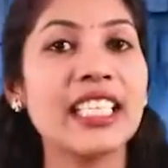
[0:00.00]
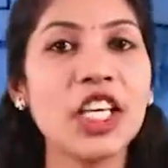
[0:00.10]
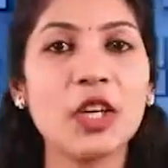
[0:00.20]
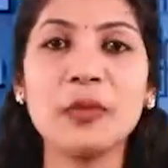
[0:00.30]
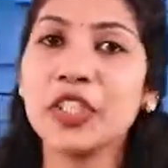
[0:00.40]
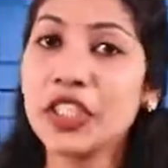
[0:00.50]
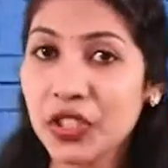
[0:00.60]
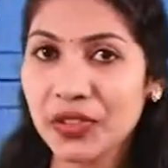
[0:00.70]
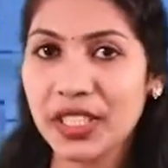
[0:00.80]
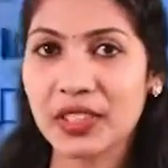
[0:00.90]
the
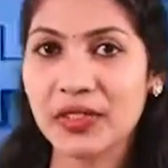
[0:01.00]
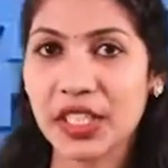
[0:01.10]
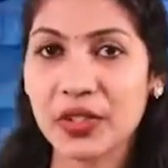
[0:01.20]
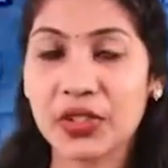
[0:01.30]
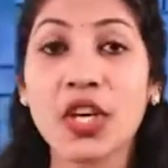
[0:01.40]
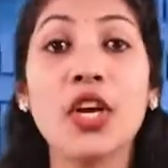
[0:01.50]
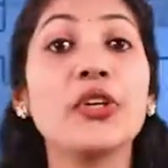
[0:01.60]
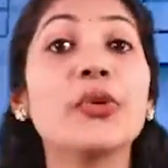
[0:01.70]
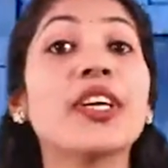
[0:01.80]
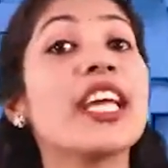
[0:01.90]
objectives of these videos
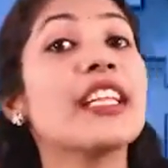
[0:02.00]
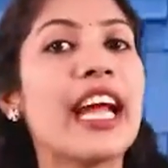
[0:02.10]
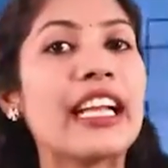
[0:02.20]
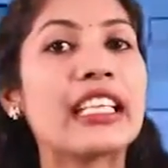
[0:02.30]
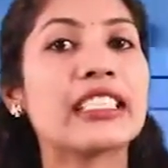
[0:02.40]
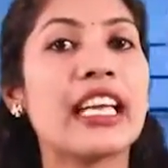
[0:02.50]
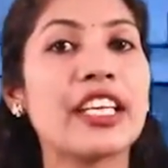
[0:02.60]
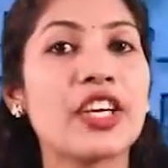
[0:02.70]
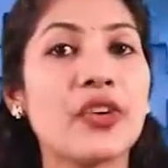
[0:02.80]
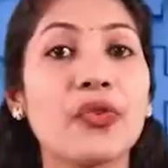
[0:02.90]
to gain the
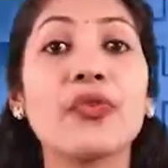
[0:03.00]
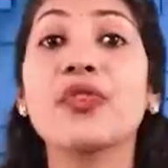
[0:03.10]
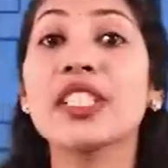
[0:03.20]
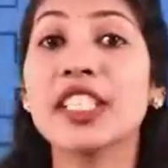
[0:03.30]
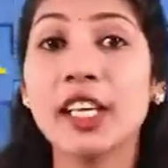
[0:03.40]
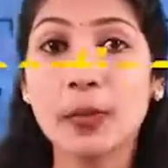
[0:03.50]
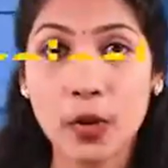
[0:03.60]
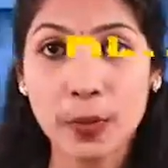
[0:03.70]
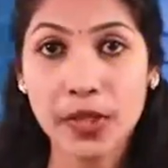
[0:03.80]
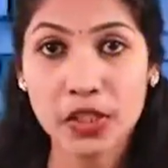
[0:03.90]
understanding of physical
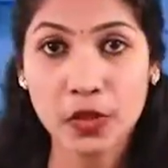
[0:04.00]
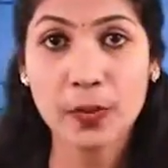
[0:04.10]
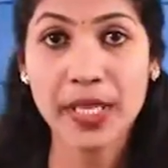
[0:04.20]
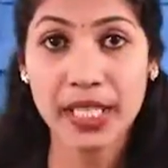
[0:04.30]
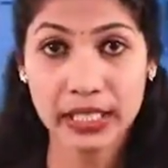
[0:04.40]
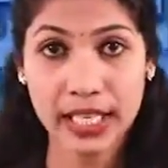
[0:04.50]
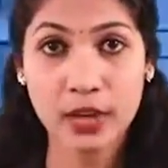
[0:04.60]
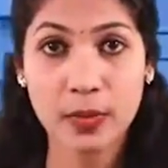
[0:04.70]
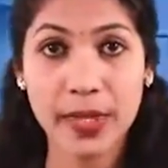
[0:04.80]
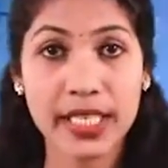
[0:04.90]
properties of metals and
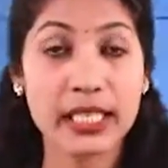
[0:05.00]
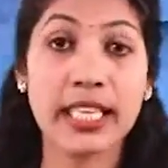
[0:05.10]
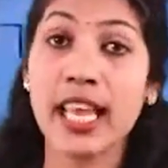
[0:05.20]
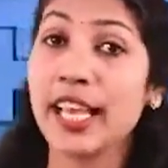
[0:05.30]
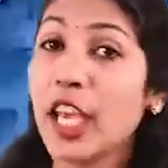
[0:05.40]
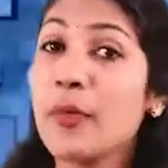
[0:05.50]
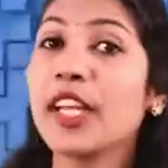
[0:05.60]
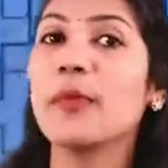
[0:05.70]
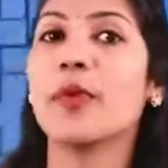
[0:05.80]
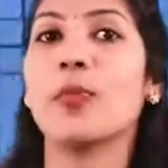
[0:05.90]
non-metals,
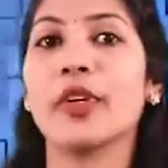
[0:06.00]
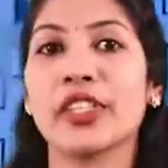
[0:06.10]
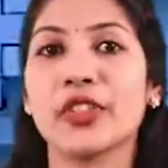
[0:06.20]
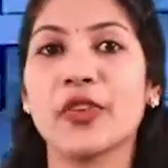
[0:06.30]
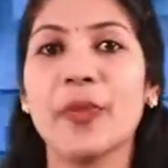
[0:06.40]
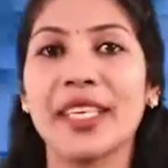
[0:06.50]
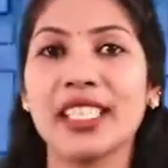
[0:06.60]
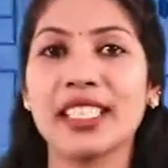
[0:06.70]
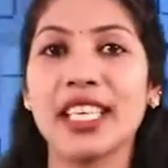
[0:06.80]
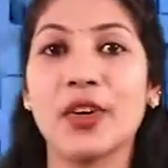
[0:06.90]
chemical properties of
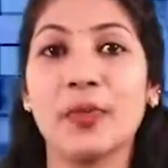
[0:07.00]
metals and